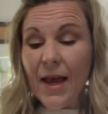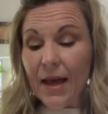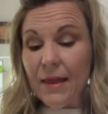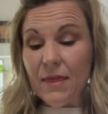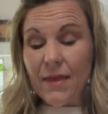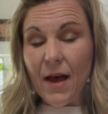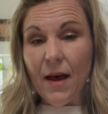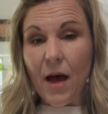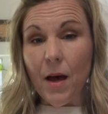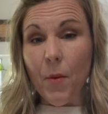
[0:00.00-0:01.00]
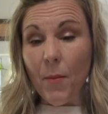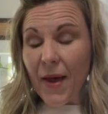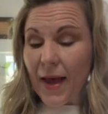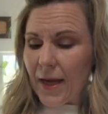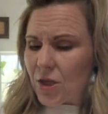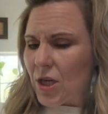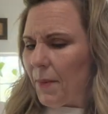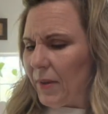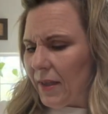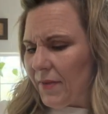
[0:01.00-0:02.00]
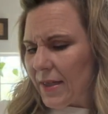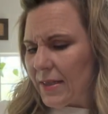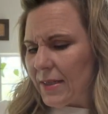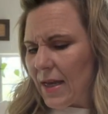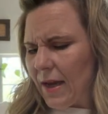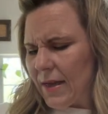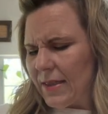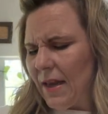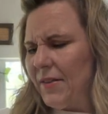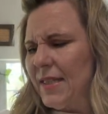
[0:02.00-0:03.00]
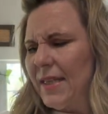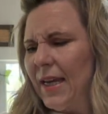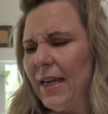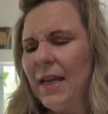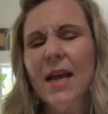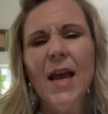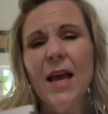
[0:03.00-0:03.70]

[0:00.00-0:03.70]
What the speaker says: And on page, I believe it is 17,